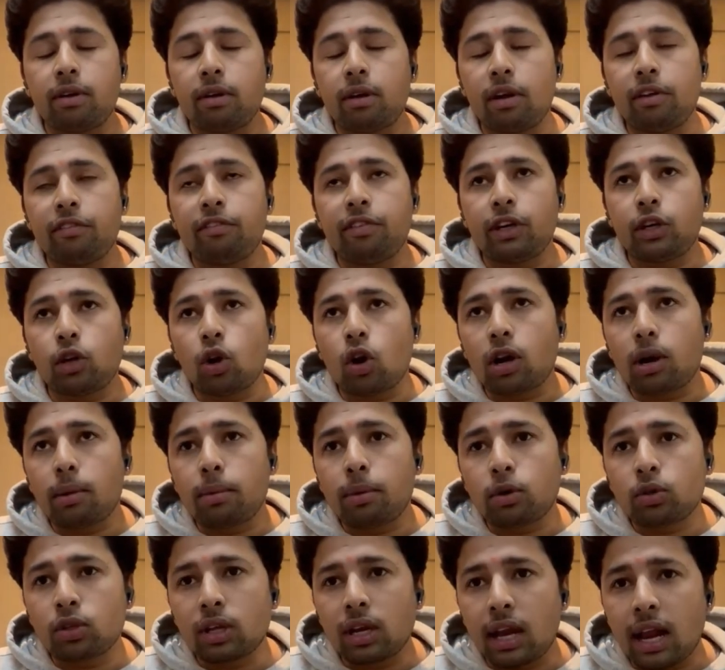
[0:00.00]
If we talk
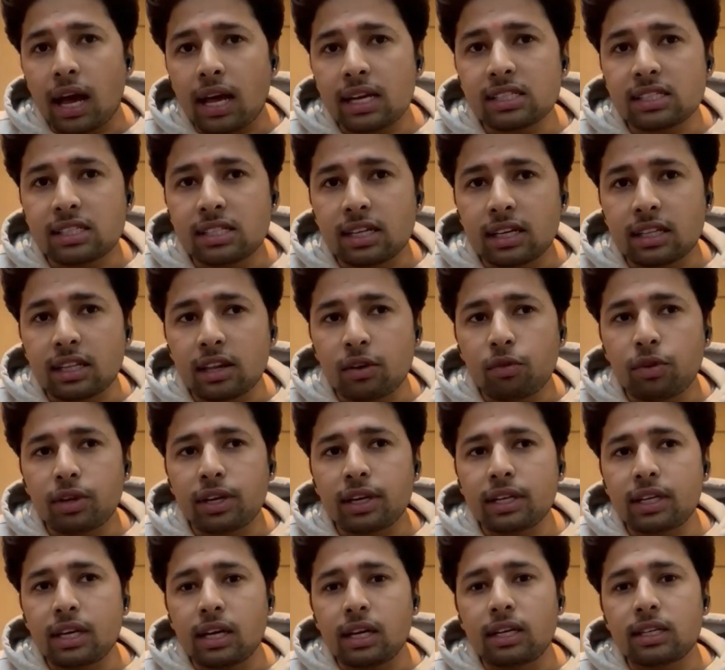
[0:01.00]
about the last year, then we
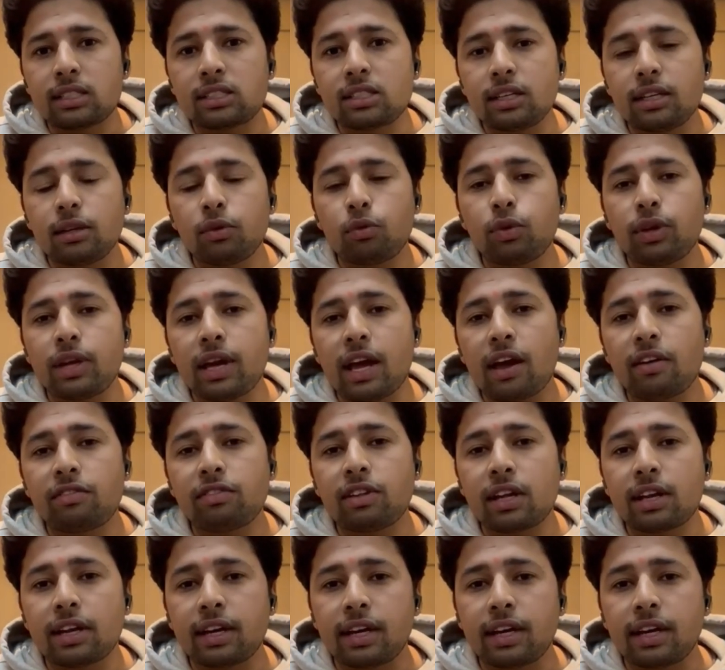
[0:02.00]
can clearly see we have the